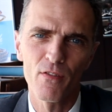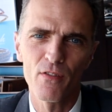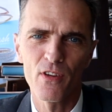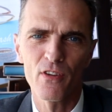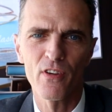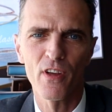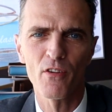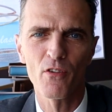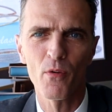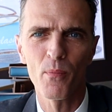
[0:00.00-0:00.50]
of the
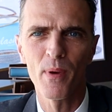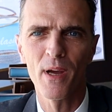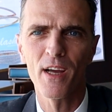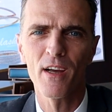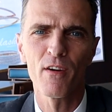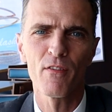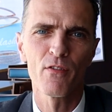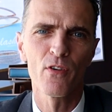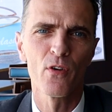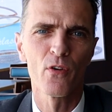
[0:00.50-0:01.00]
Central
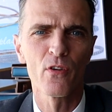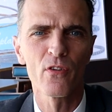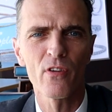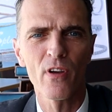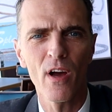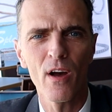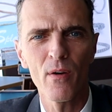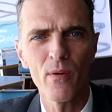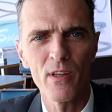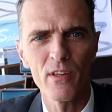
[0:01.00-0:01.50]
Bank of
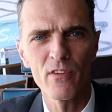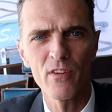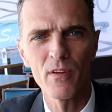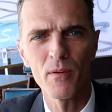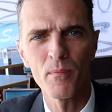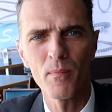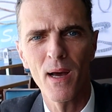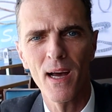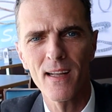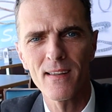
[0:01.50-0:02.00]
Curaçao in
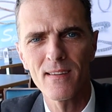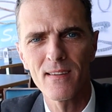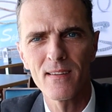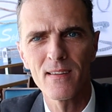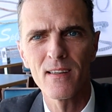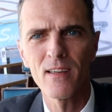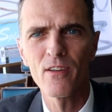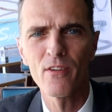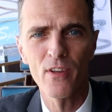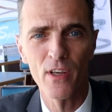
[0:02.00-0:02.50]
Sint
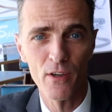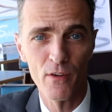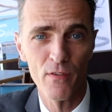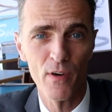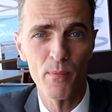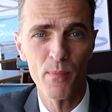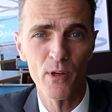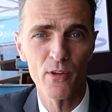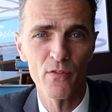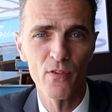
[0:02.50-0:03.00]
Maarten. Thank you
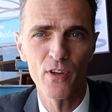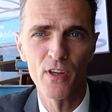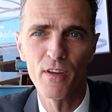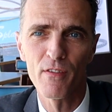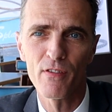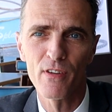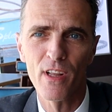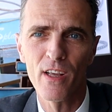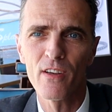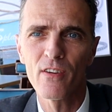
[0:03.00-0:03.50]
very much for the
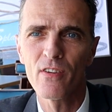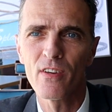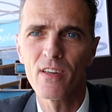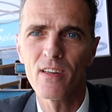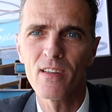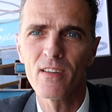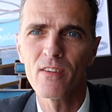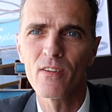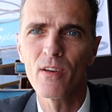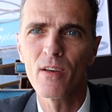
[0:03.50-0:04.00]
invitation.
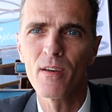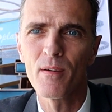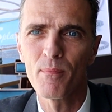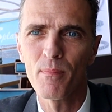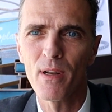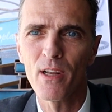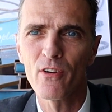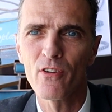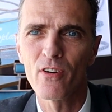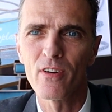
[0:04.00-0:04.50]
It's a
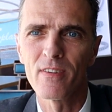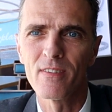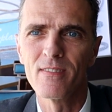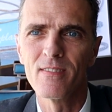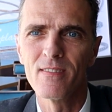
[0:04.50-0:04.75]
pleasure.